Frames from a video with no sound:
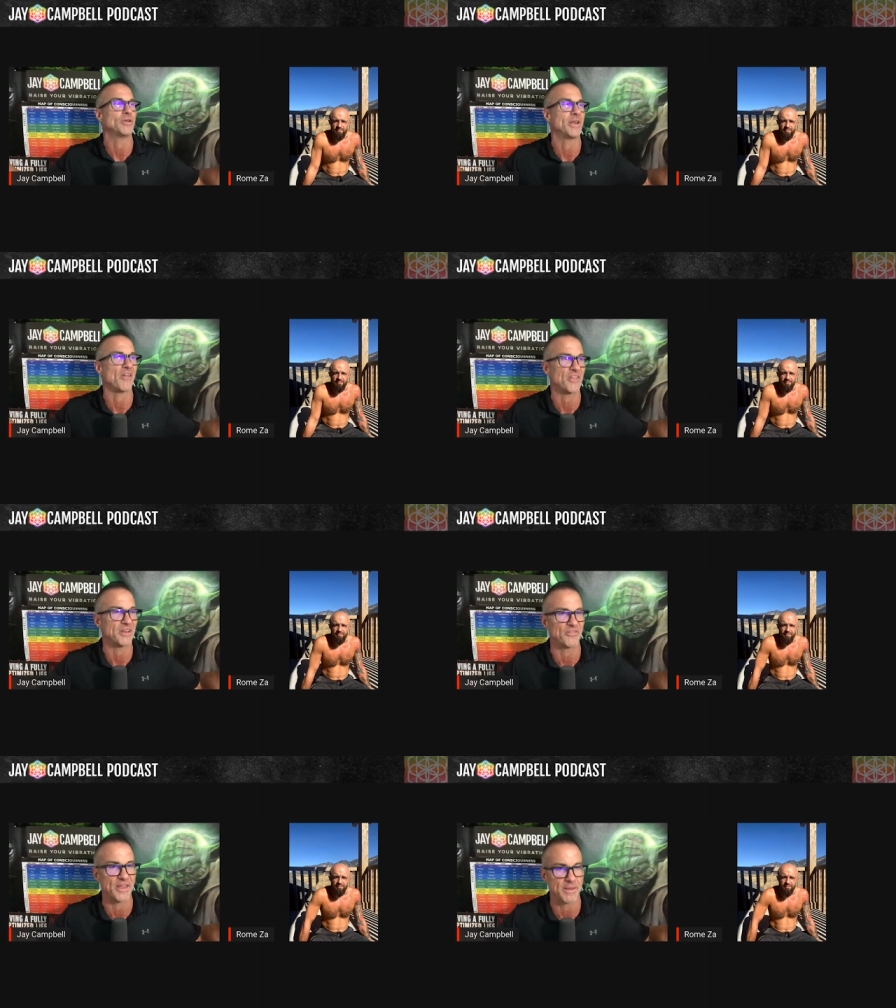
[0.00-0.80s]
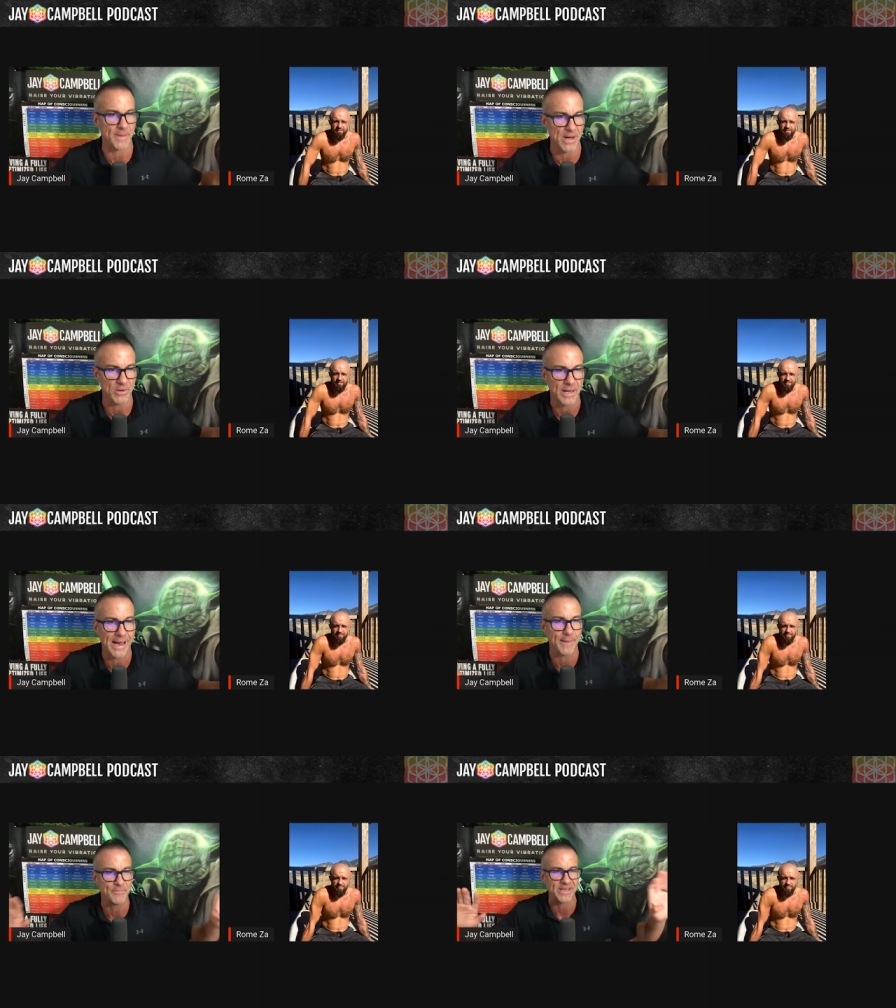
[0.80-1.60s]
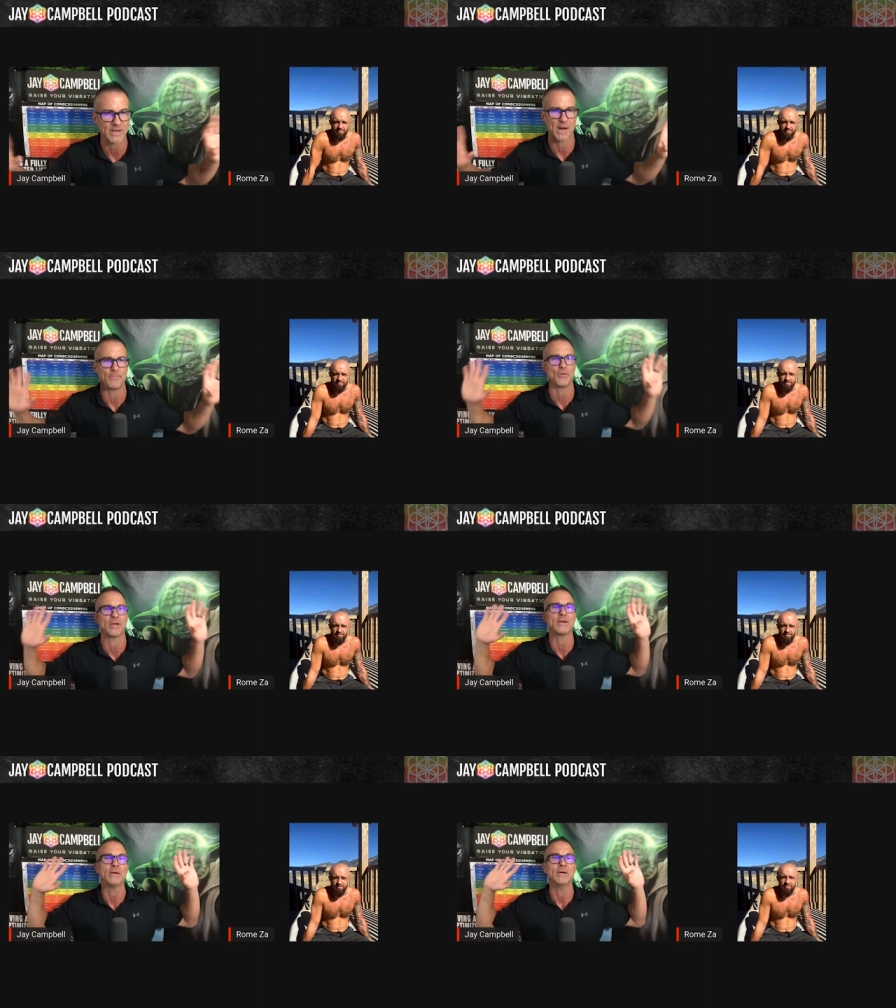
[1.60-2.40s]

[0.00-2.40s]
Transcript: nothing to think about. I am decoupling.